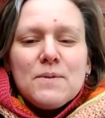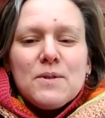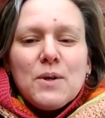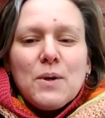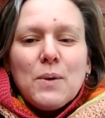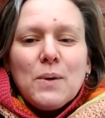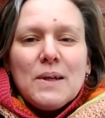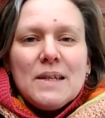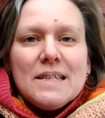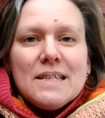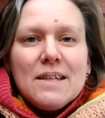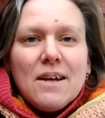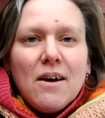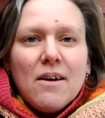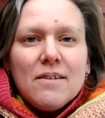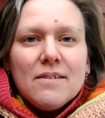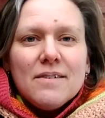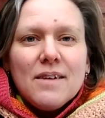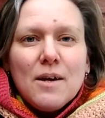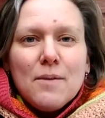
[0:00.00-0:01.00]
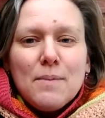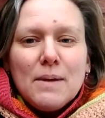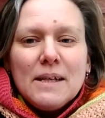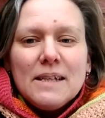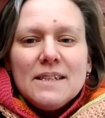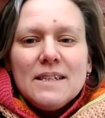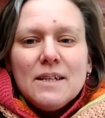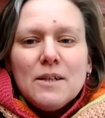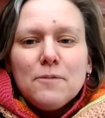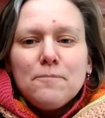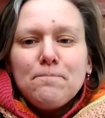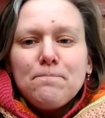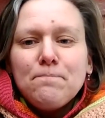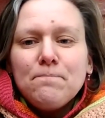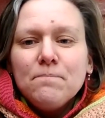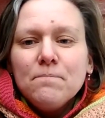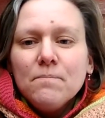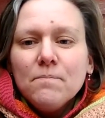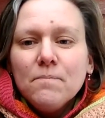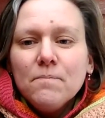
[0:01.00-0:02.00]
so it's not a big deal.
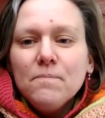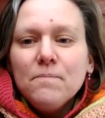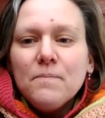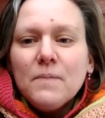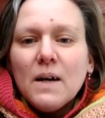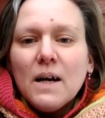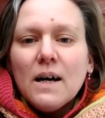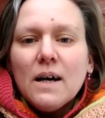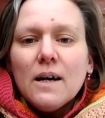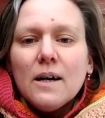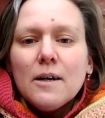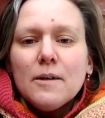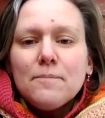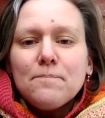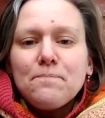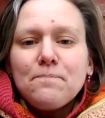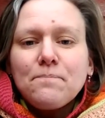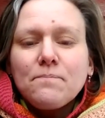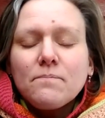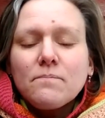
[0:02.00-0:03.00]
The